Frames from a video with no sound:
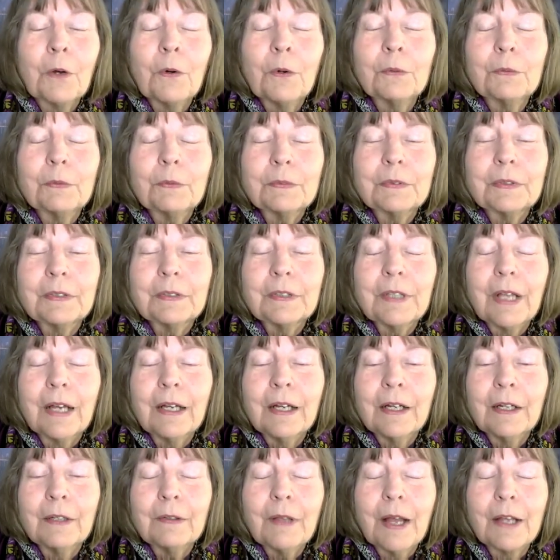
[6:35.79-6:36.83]
So
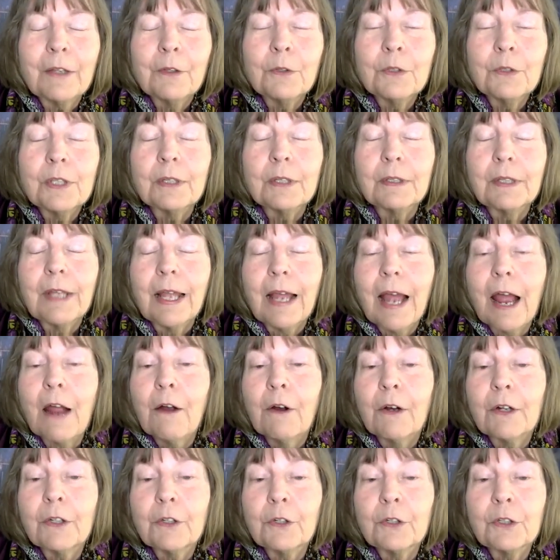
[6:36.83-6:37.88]
I used the
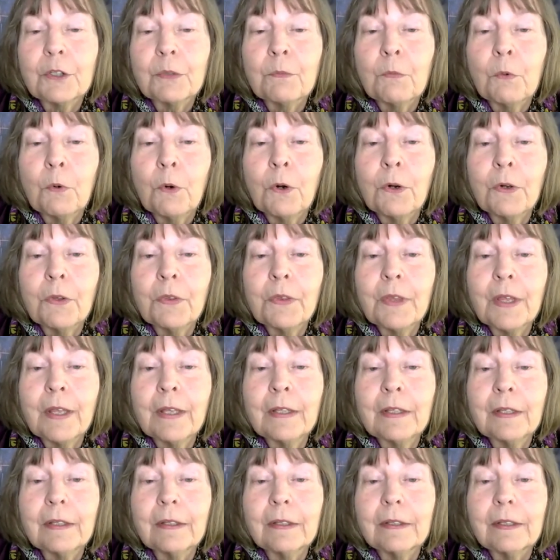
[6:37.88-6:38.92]
characters more
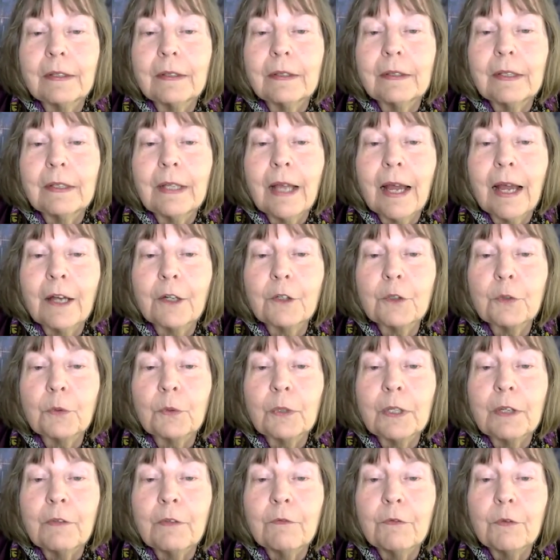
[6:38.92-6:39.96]
than the
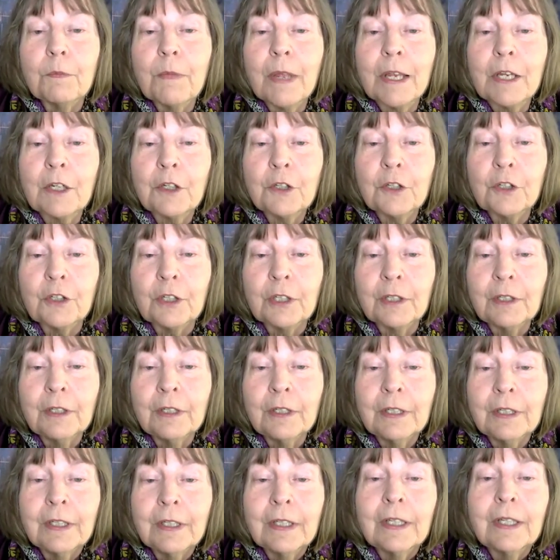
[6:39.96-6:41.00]
actual information